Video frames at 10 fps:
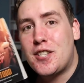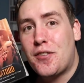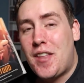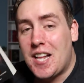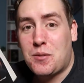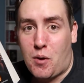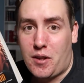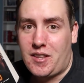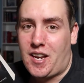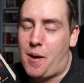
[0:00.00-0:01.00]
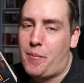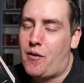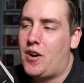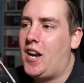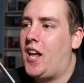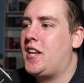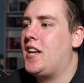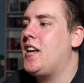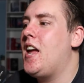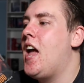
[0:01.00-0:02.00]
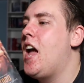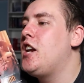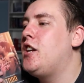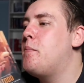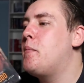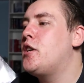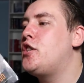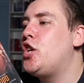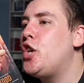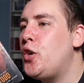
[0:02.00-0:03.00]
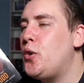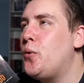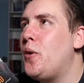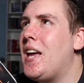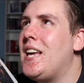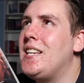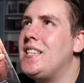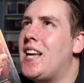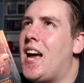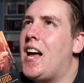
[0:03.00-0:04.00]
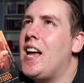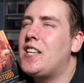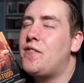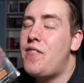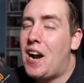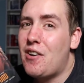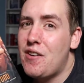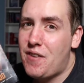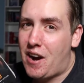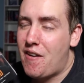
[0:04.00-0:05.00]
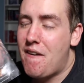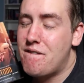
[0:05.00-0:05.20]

so that's one thing I'm not really liking. Number two is it's very, very,